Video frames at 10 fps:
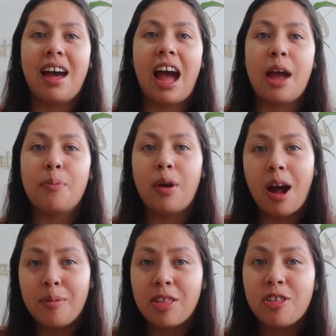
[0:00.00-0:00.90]
I
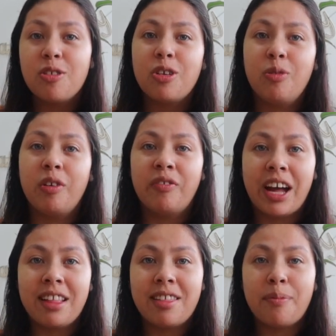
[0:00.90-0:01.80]
promise you, you will
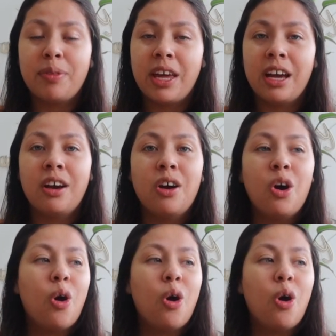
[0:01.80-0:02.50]
find something.